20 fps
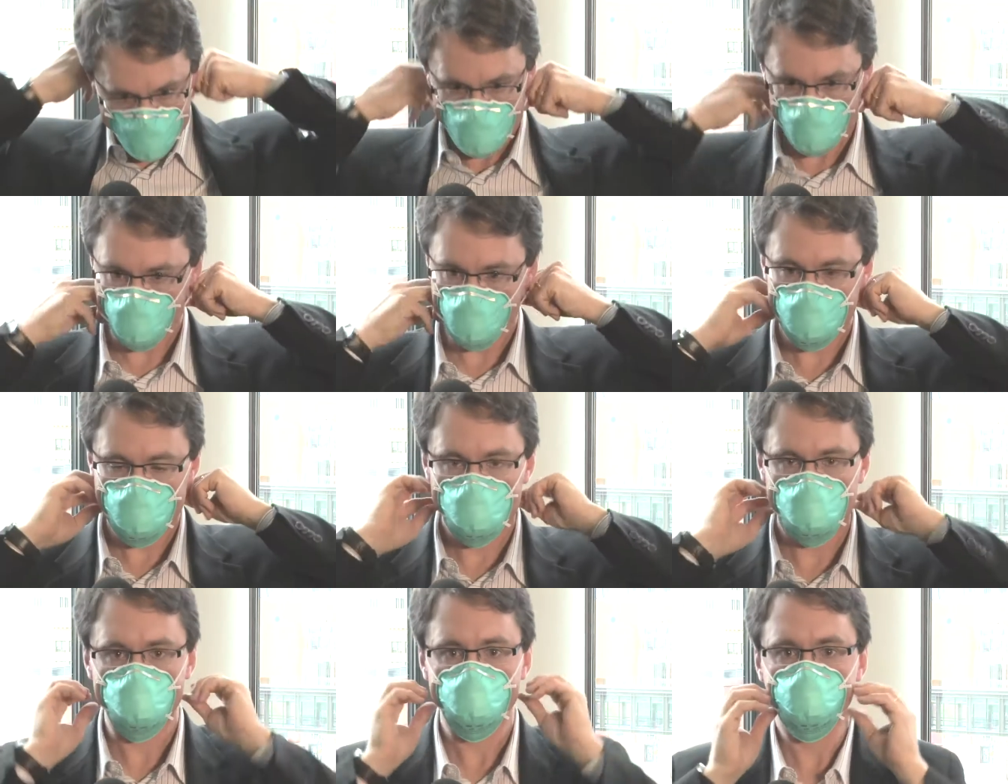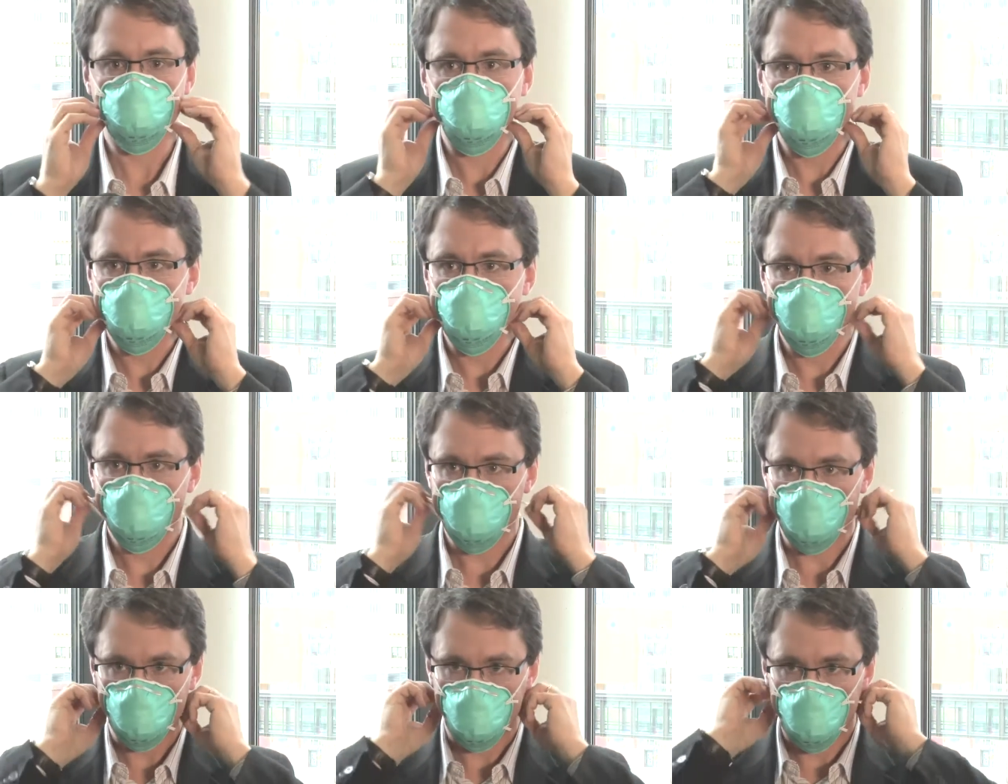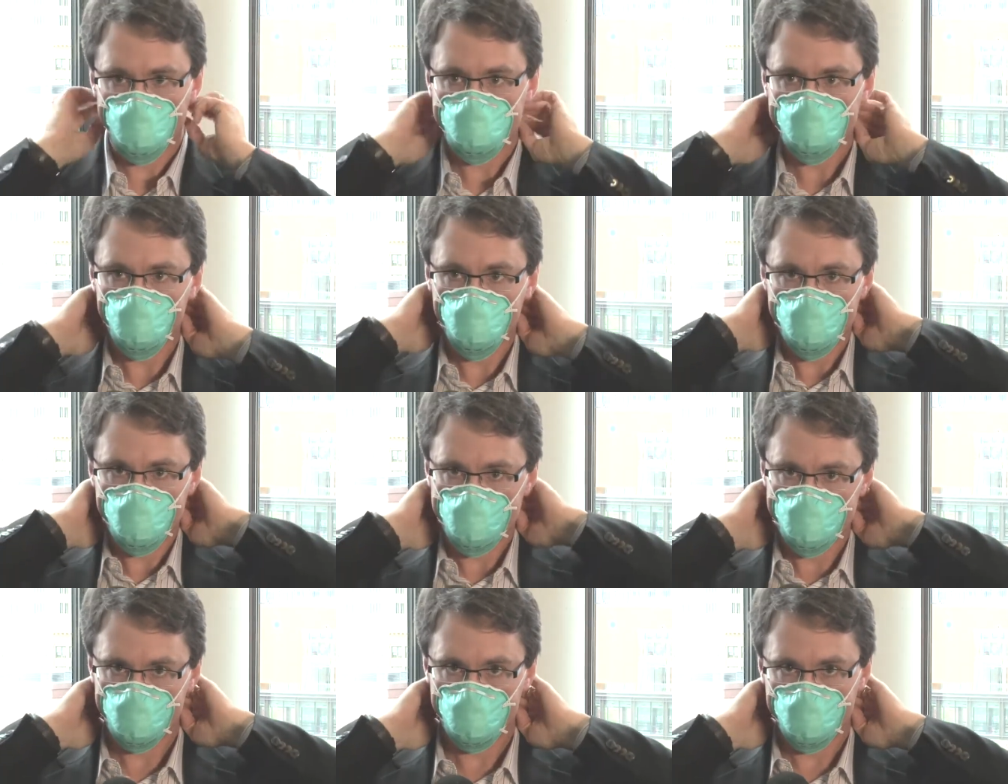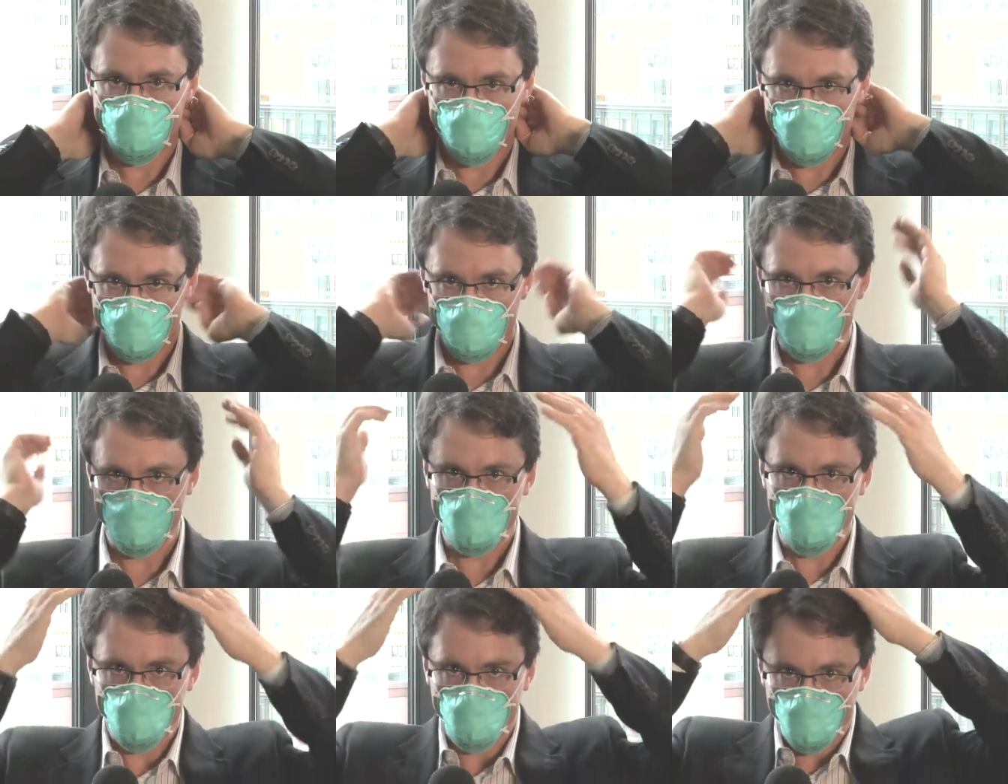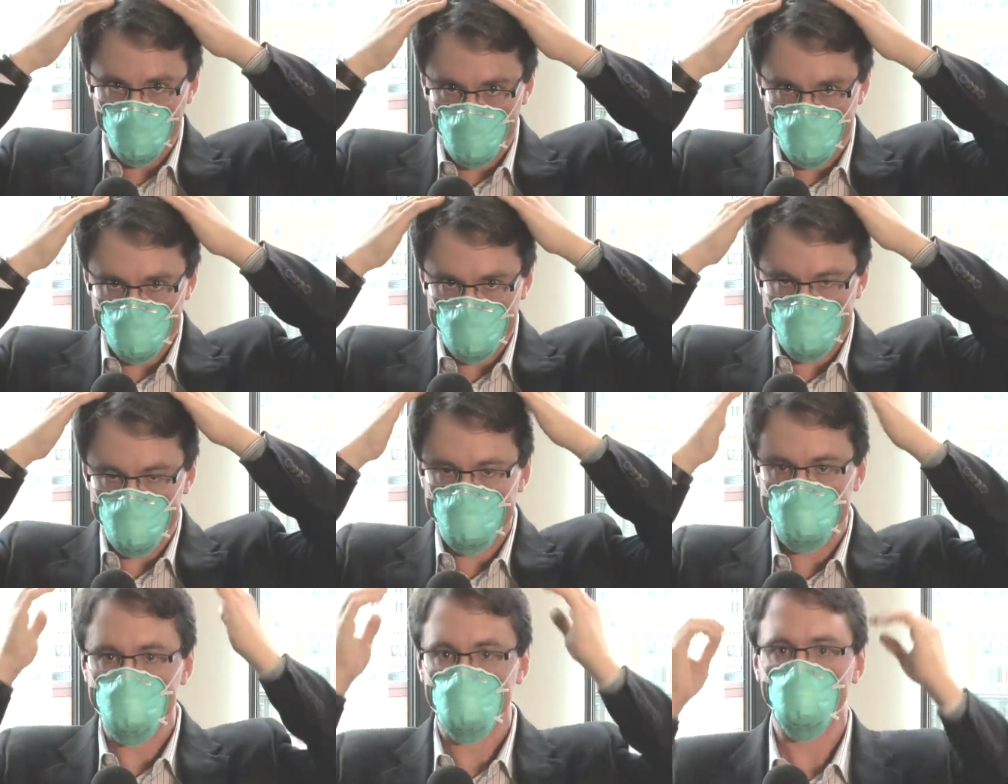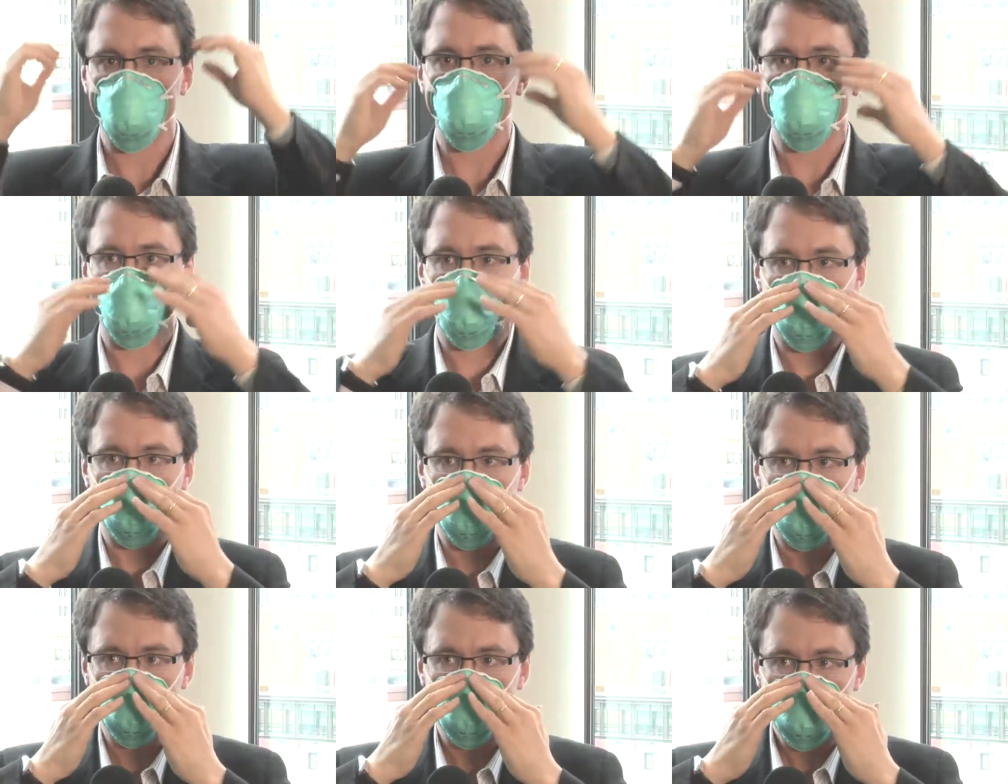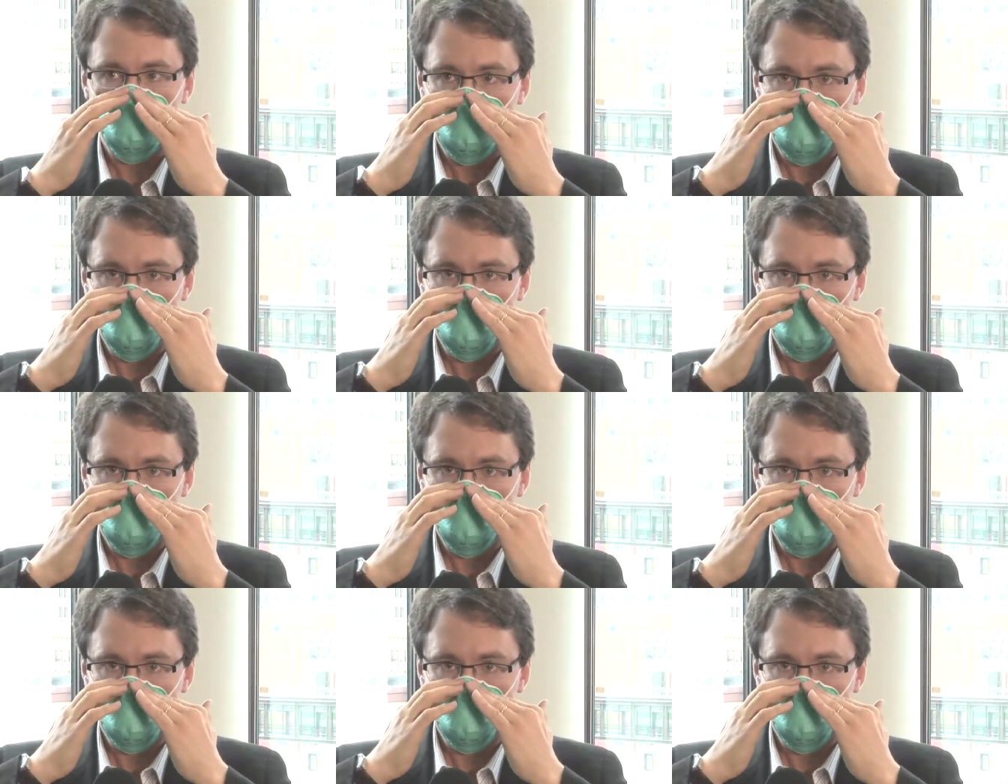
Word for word: So this has two straps. One goes around the back of the neck, one goes on the top of the head.